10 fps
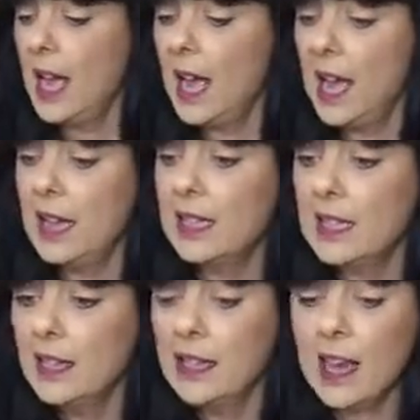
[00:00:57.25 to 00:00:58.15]
And
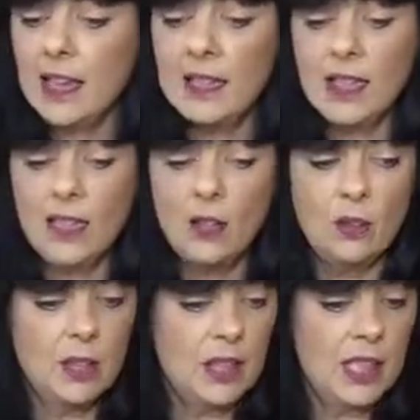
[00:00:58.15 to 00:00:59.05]
the next thing you're
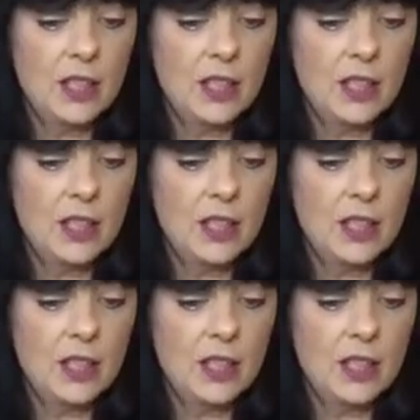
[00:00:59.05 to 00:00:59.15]
going to need,